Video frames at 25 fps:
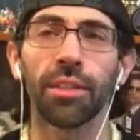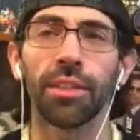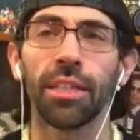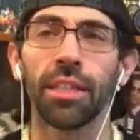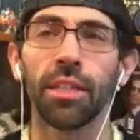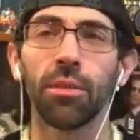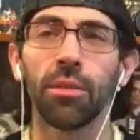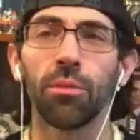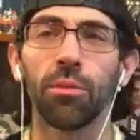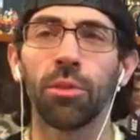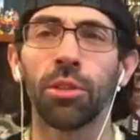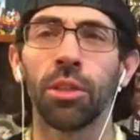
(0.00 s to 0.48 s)

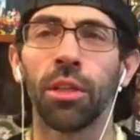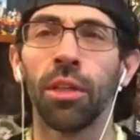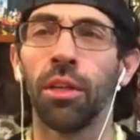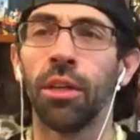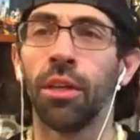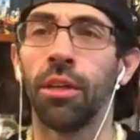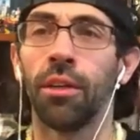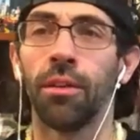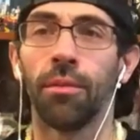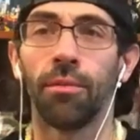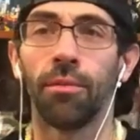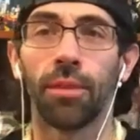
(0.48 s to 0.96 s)
Teams
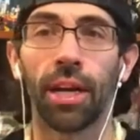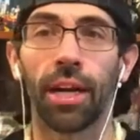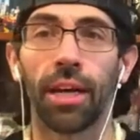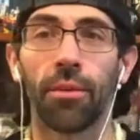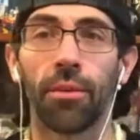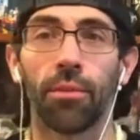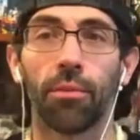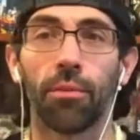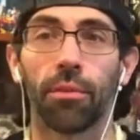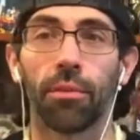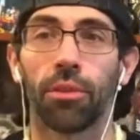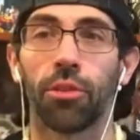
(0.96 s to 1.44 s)

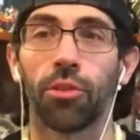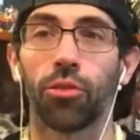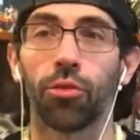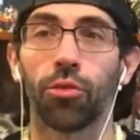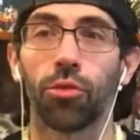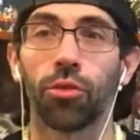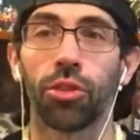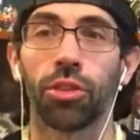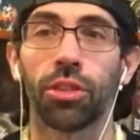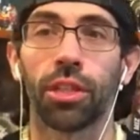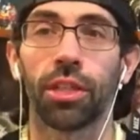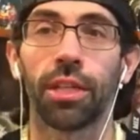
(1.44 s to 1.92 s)
that the
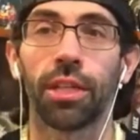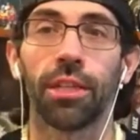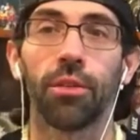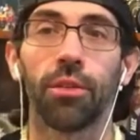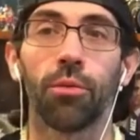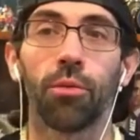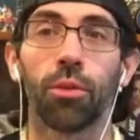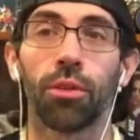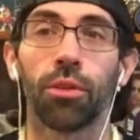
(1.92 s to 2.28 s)
source cited